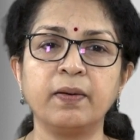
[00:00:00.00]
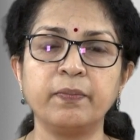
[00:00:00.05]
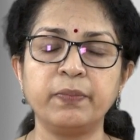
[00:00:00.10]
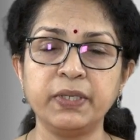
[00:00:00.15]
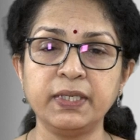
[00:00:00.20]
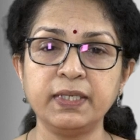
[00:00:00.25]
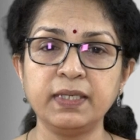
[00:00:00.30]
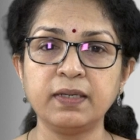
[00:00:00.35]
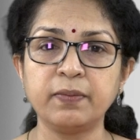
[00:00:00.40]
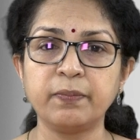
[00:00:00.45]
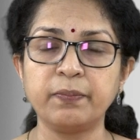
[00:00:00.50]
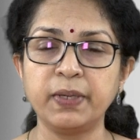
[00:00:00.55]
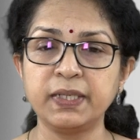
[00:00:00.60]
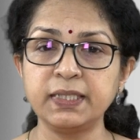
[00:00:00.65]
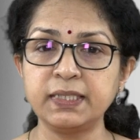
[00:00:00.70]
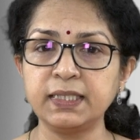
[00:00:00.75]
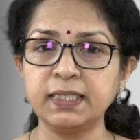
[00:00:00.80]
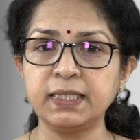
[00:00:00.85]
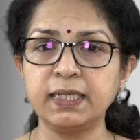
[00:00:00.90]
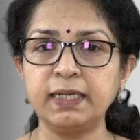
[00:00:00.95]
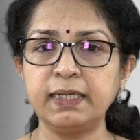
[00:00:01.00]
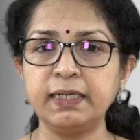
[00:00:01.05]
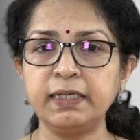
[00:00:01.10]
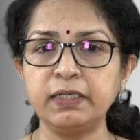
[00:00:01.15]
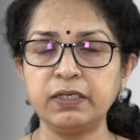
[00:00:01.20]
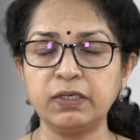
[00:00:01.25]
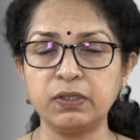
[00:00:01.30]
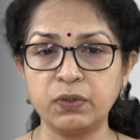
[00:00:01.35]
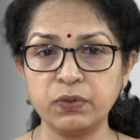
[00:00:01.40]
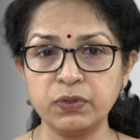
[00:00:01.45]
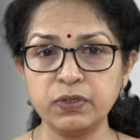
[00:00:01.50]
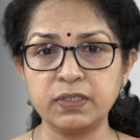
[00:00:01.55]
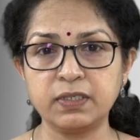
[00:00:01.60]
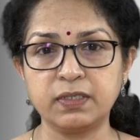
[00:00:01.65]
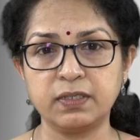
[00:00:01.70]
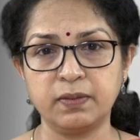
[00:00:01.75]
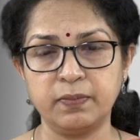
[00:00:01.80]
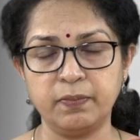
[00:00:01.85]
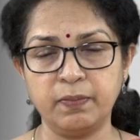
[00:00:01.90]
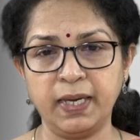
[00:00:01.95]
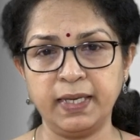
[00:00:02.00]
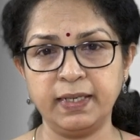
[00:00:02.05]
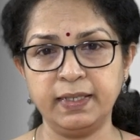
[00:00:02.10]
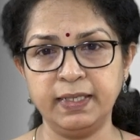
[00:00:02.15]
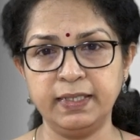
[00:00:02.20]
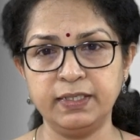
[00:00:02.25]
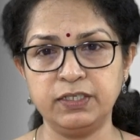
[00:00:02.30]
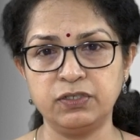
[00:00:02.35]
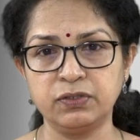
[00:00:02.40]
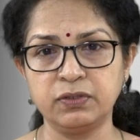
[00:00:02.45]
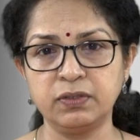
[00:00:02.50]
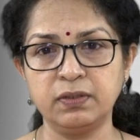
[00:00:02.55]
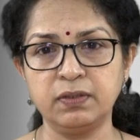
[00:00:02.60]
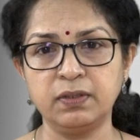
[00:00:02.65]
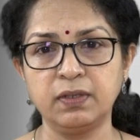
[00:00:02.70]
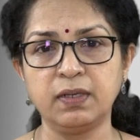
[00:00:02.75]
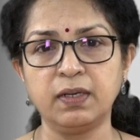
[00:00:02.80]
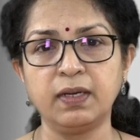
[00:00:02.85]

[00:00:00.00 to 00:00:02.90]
being basically good by nature